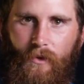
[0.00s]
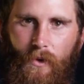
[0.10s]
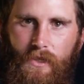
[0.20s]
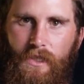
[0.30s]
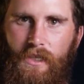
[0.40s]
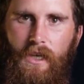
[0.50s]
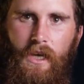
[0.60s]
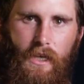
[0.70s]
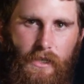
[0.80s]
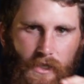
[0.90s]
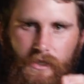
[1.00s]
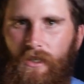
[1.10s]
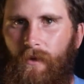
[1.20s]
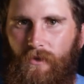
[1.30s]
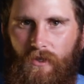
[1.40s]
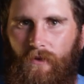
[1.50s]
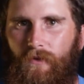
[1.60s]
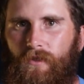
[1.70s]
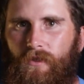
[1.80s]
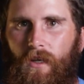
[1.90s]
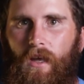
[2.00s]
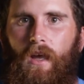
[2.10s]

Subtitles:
the water, just subsurface.